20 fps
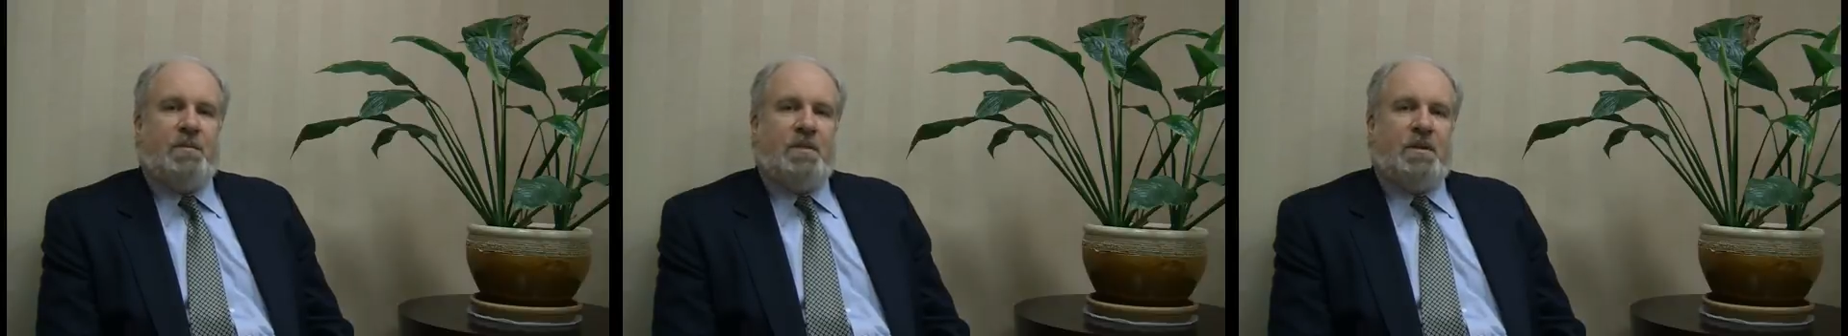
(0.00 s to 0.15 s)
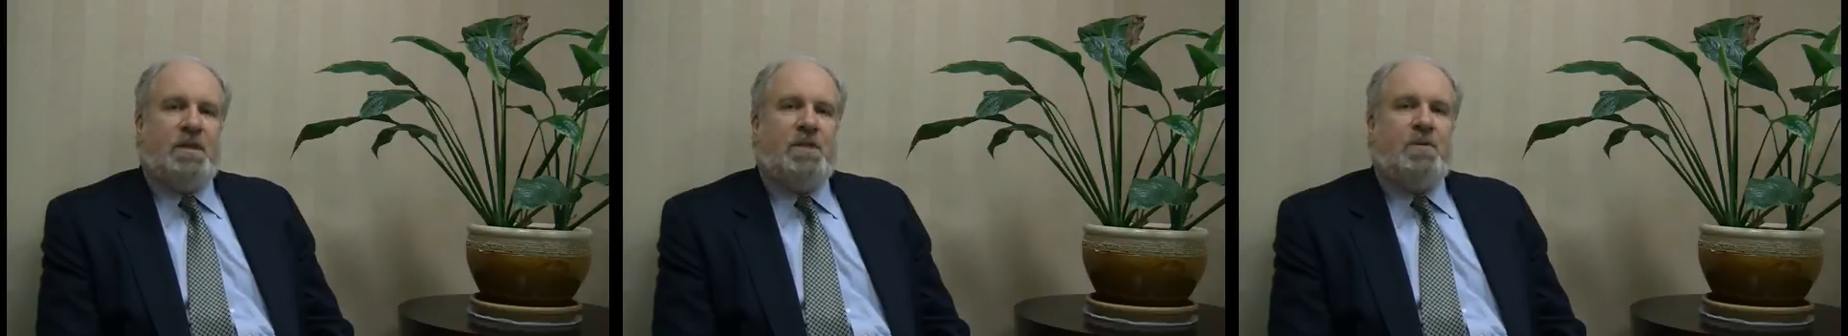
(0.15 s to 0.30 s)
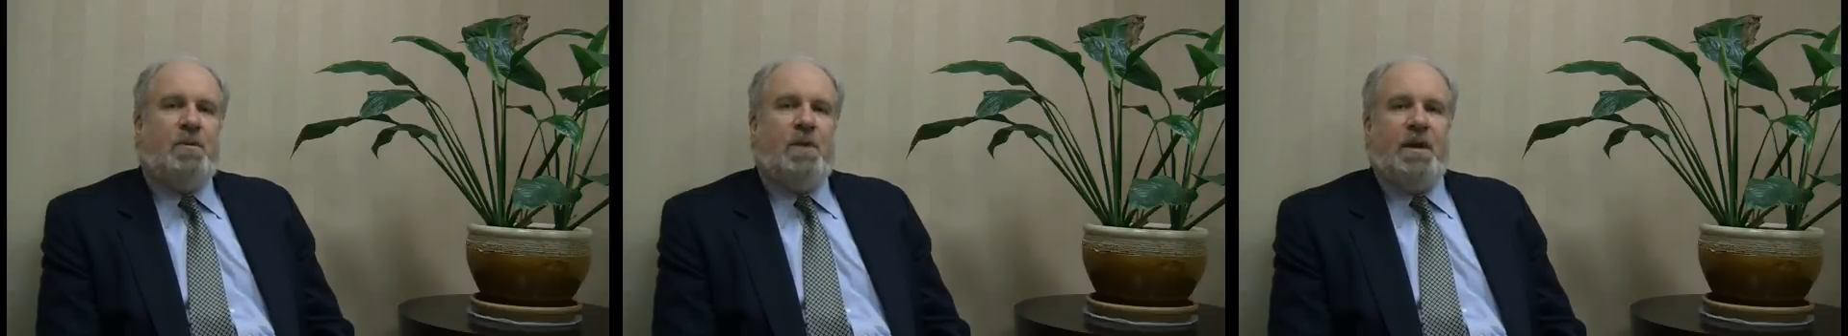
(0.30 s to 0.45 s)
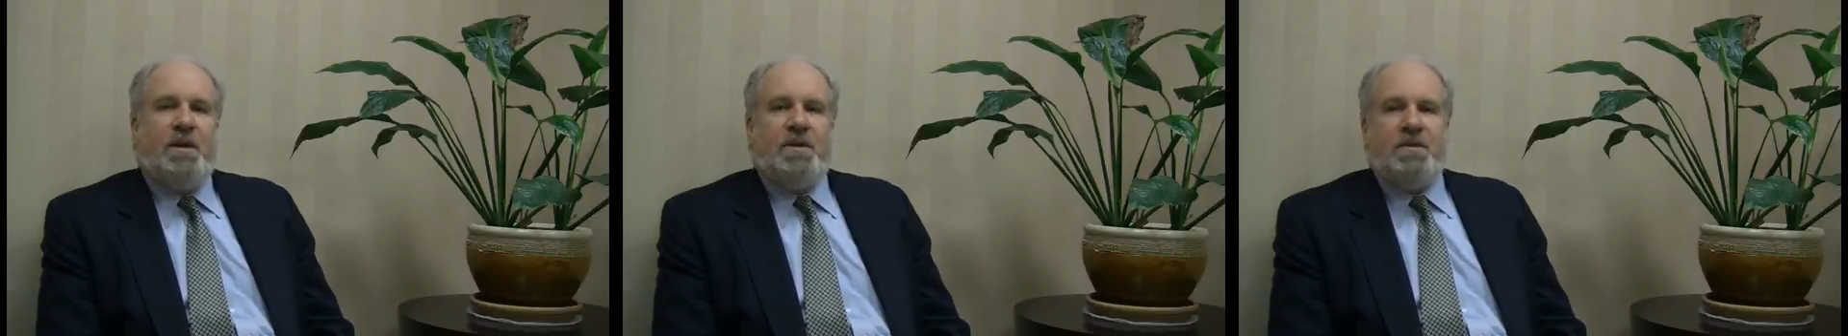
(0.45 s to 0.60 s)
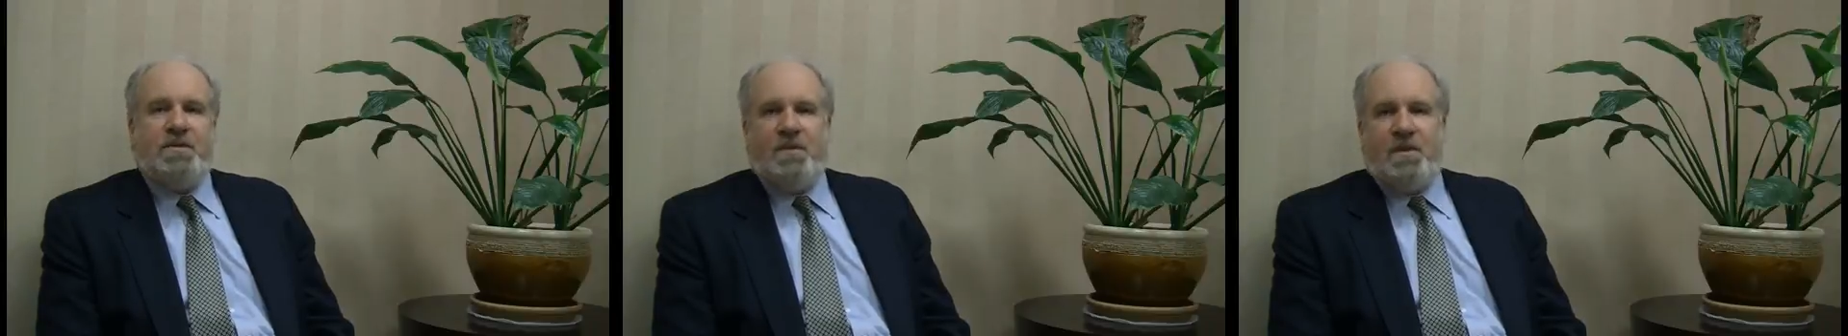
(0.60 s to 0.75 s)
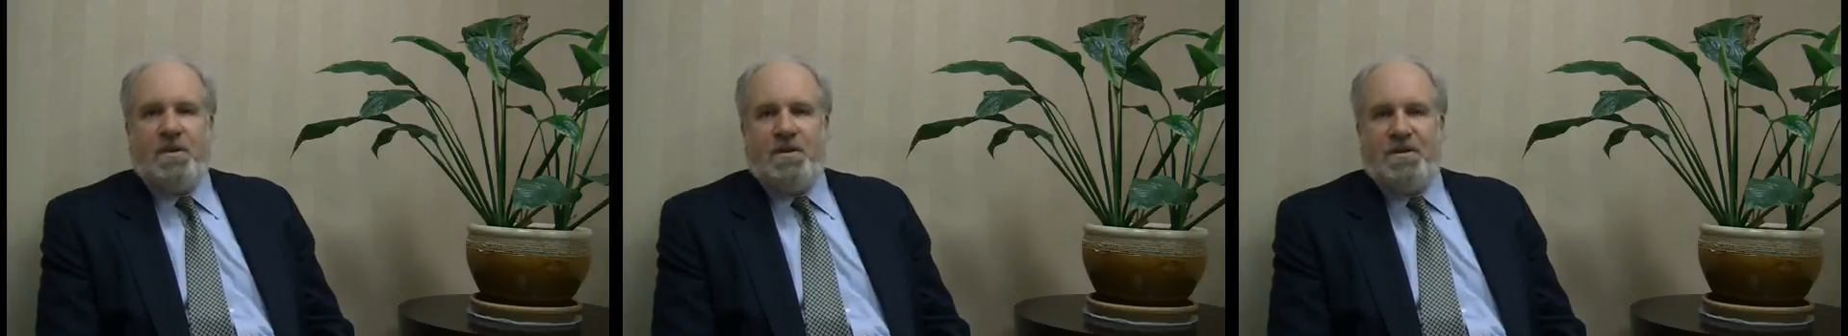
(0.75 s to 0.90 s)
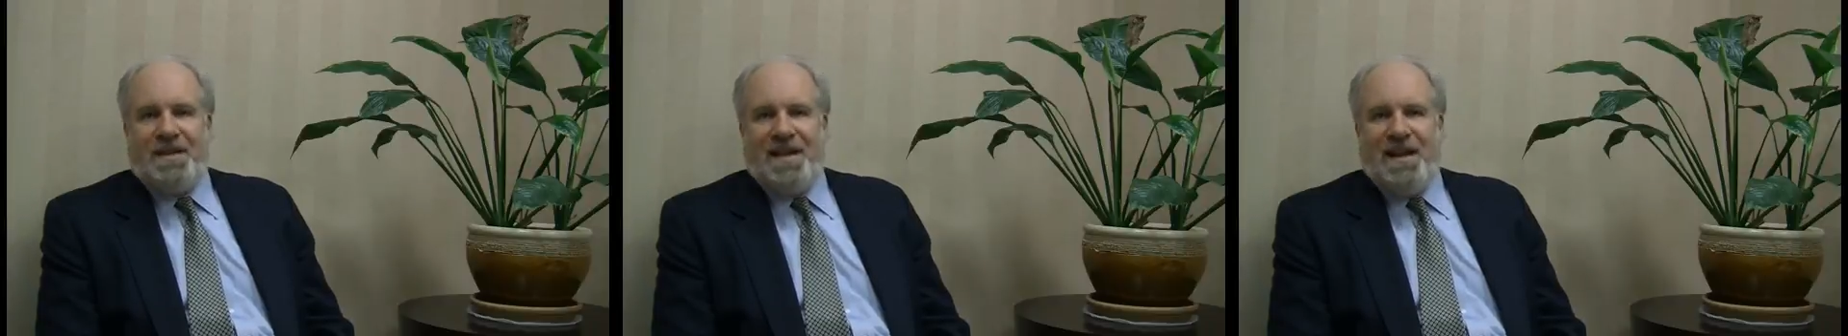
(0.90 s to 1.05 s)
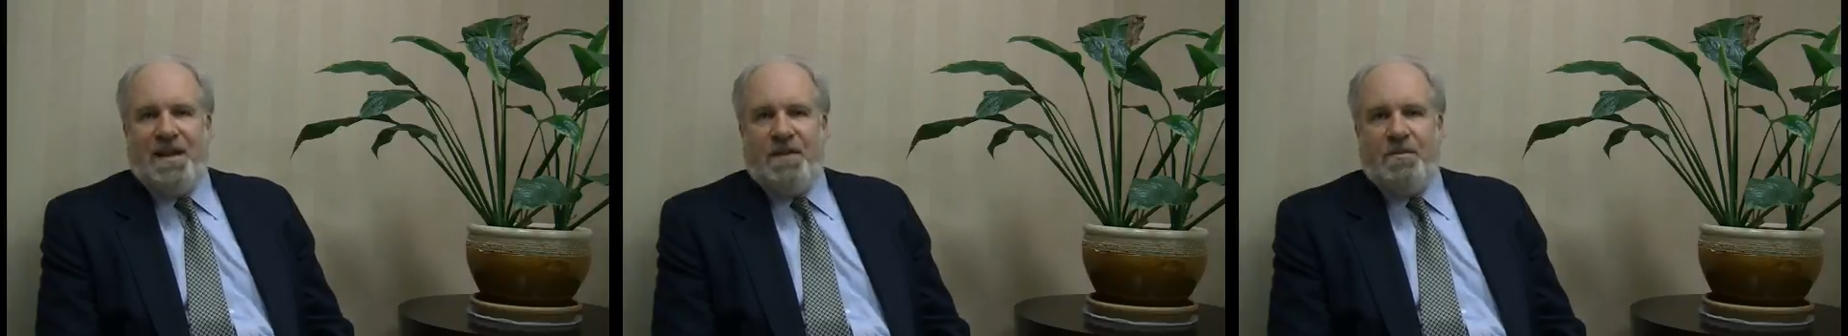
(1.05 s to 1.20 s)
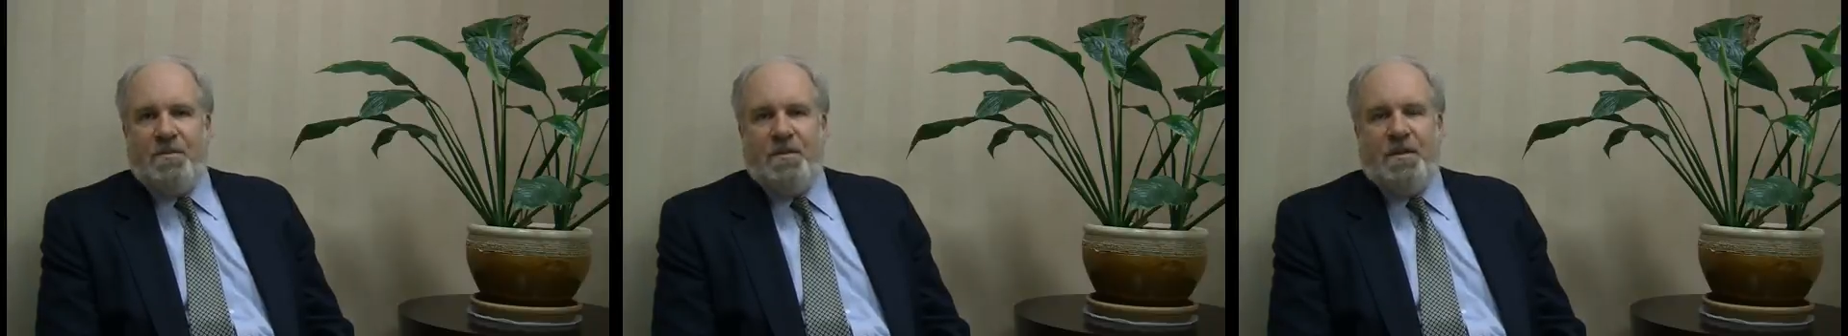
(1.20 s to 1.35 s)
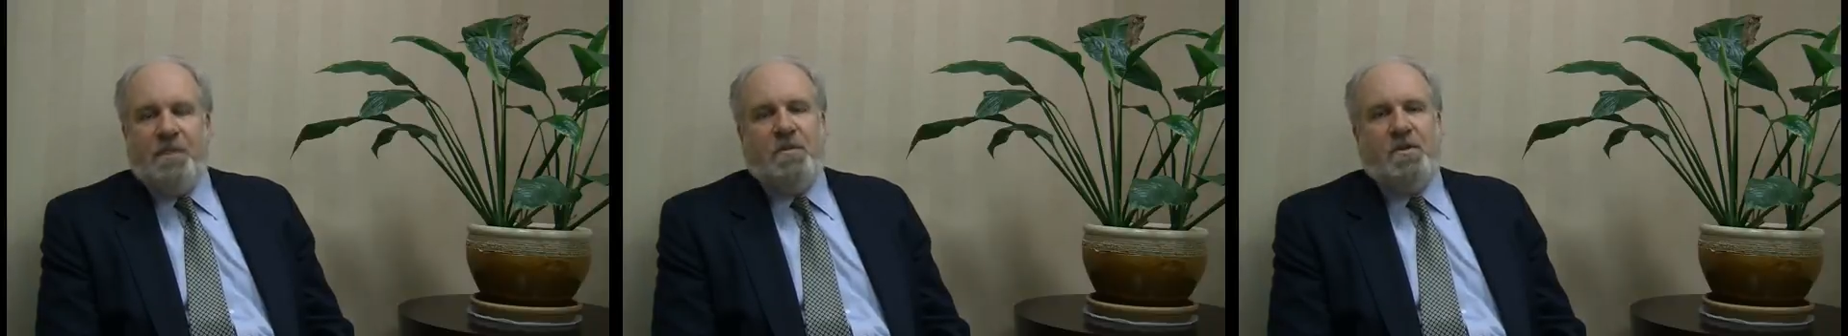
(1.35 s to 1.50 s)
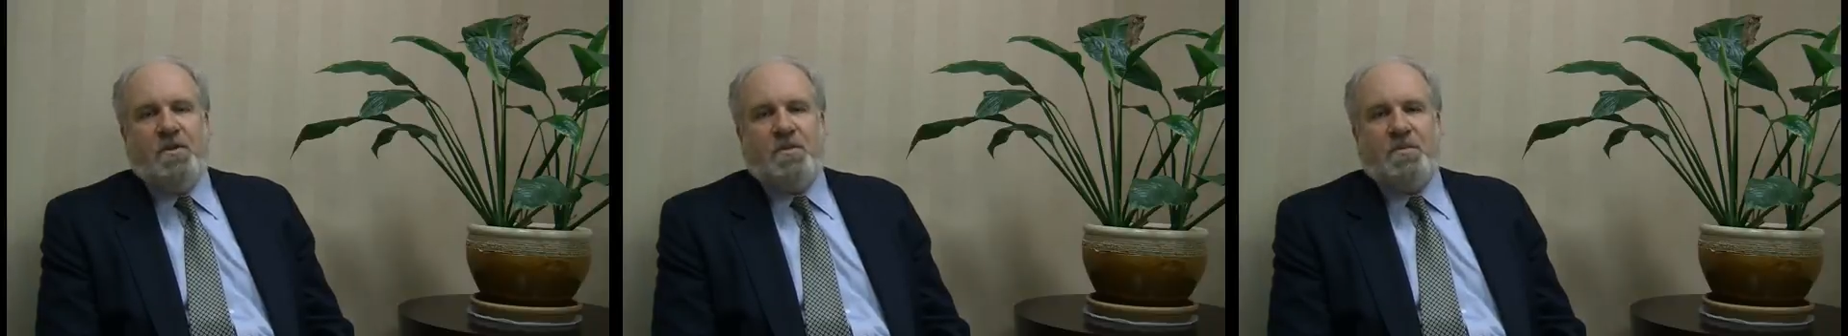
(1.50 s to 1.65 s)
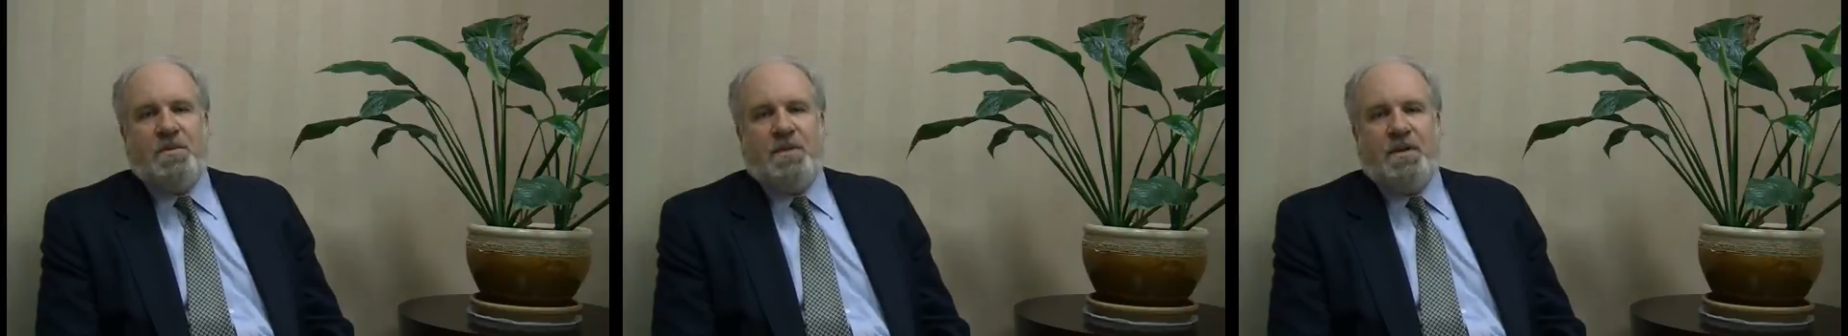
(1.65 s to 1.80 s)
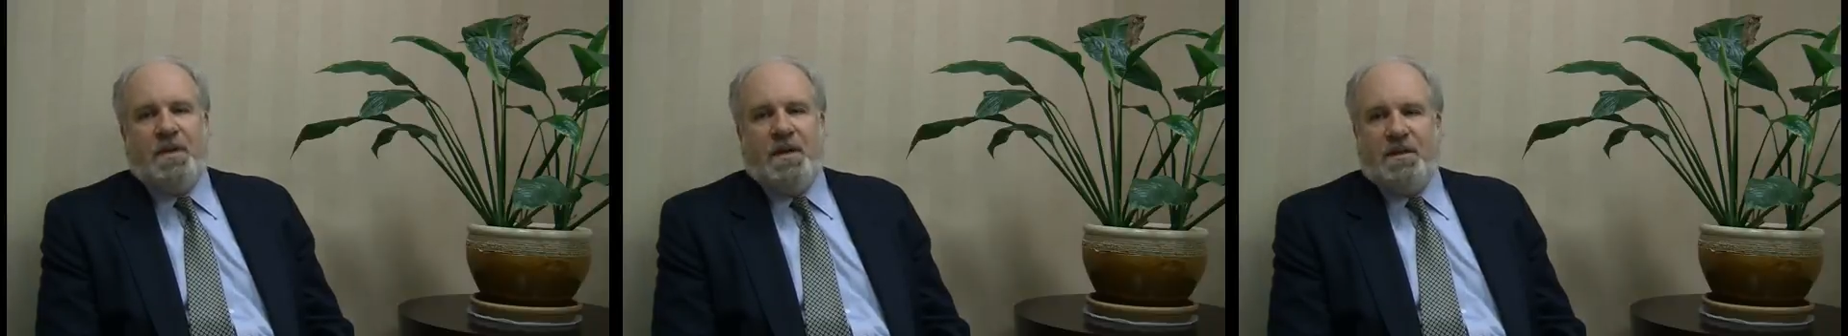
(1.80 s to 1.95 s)
leeway as far as how to be most
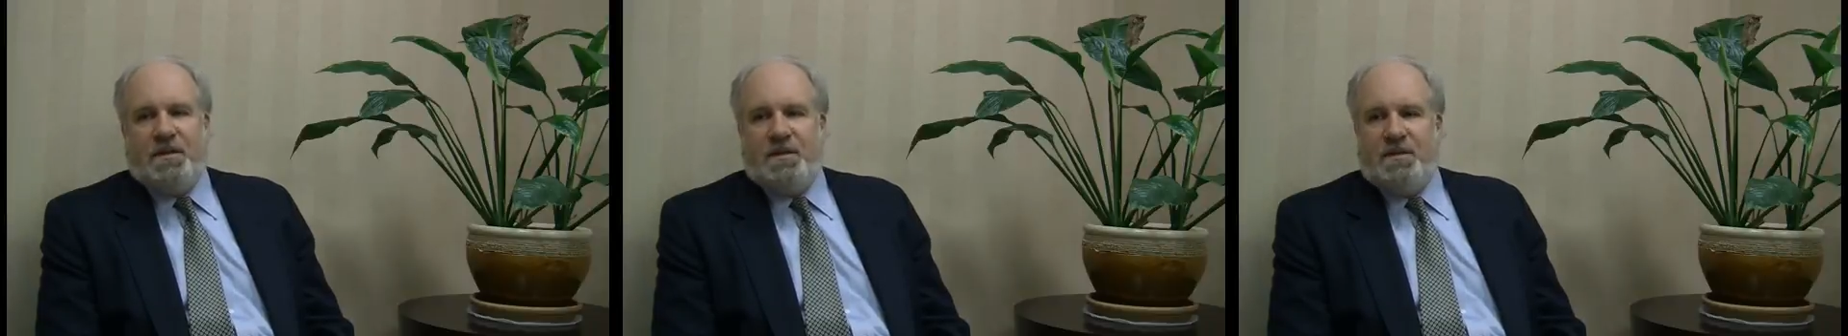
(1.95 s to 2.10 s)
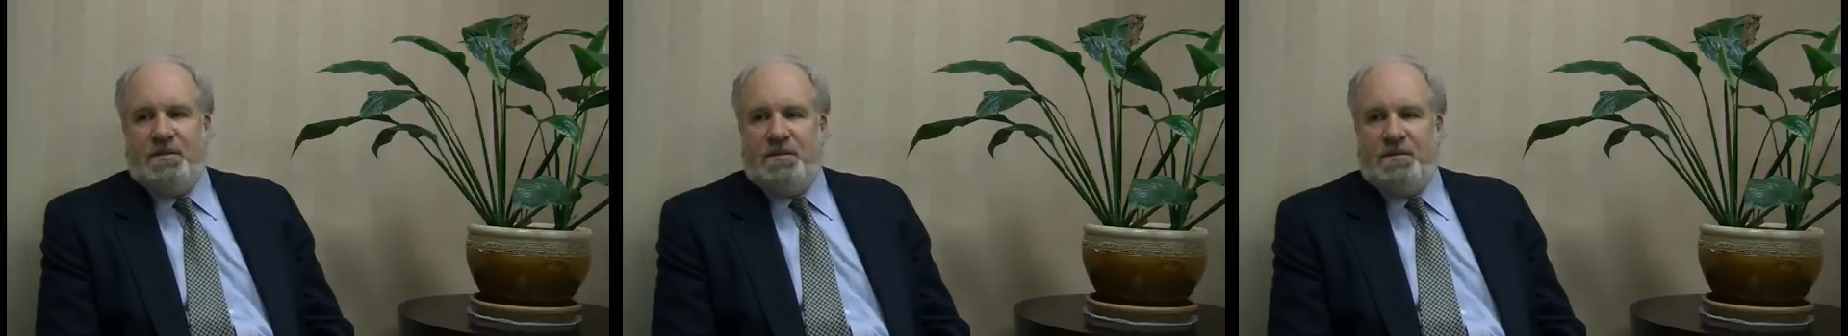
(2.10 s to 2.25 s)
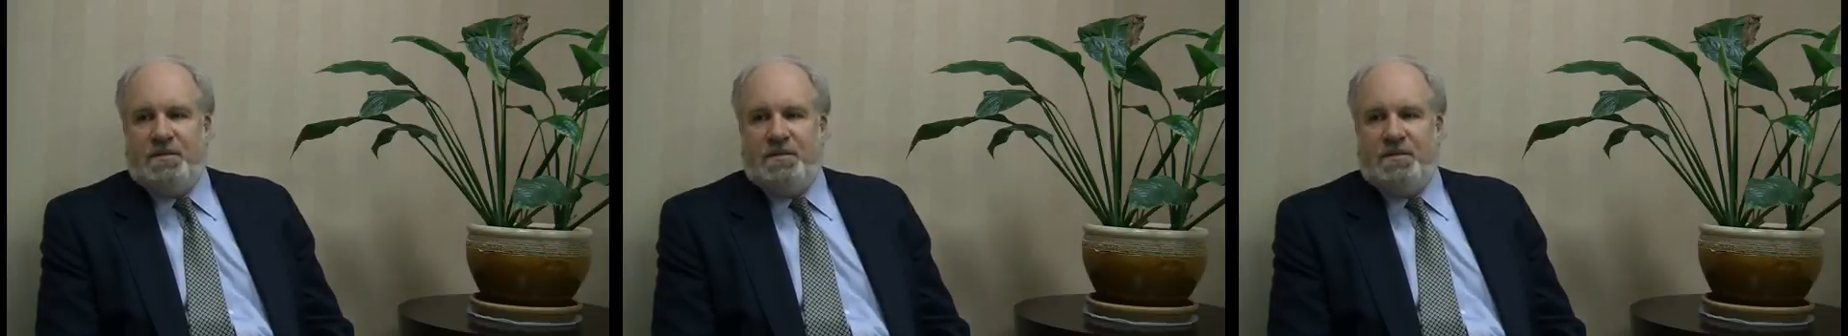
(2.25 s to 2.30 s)
productive.